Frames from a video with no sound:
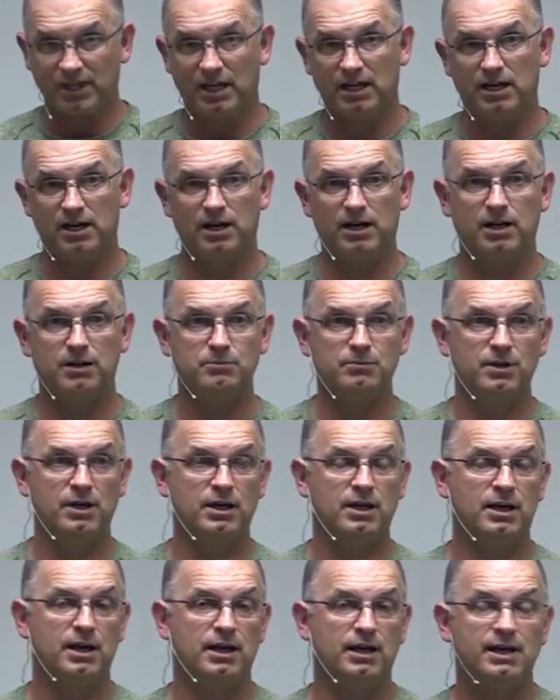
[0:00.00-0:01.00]
um,
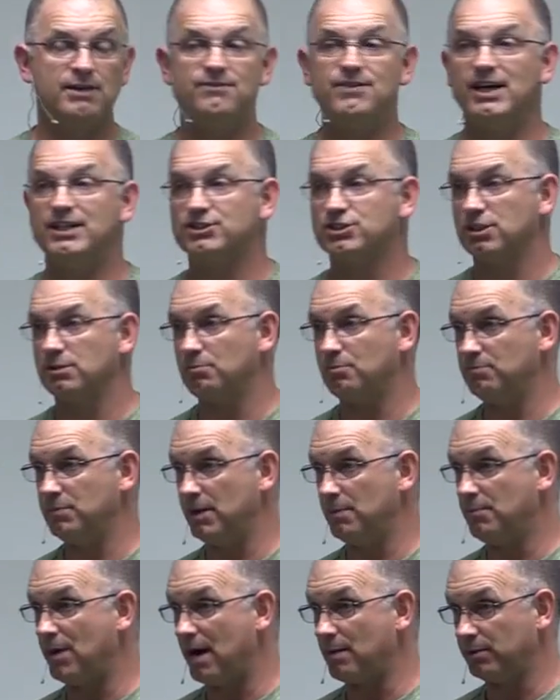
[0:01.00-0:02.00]
events in,
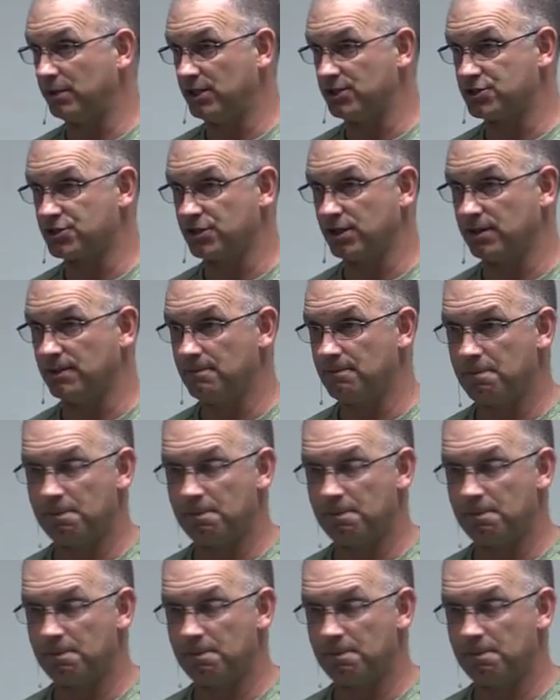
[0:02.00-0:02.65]
in Bible history.